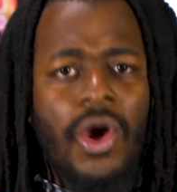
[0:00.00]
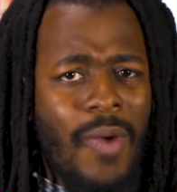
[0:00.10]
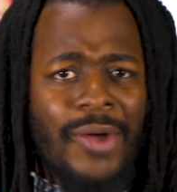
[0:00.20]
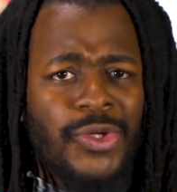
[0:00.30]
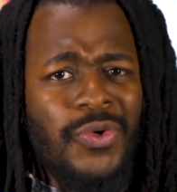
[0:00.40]

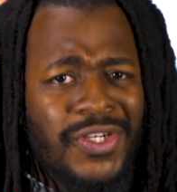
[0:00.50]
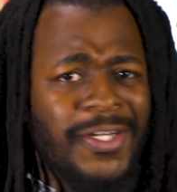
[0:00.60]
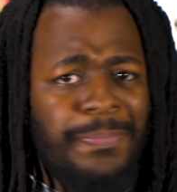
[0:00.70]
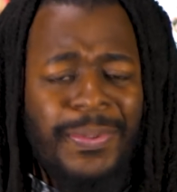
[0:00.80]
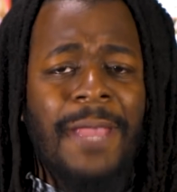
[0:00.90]
While you
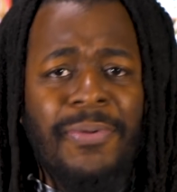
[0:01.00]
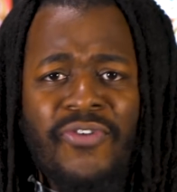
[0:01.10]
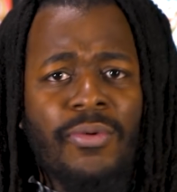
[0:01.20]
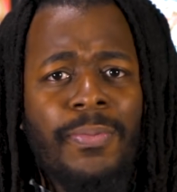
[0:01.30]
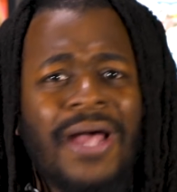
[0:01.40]
could play
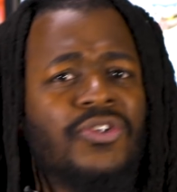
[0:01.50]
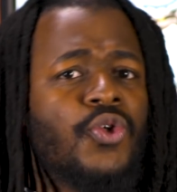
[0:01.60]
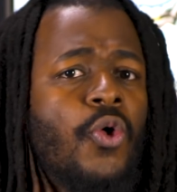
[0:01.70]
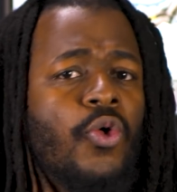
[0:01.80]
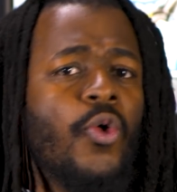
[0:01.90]
Performapal
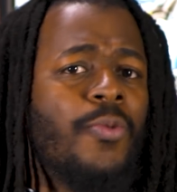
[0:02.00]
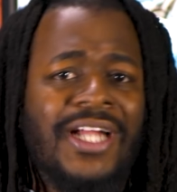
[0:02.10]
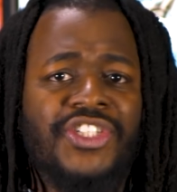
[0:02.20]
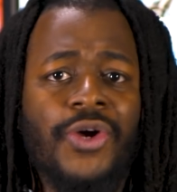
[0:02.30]
Skullcrobat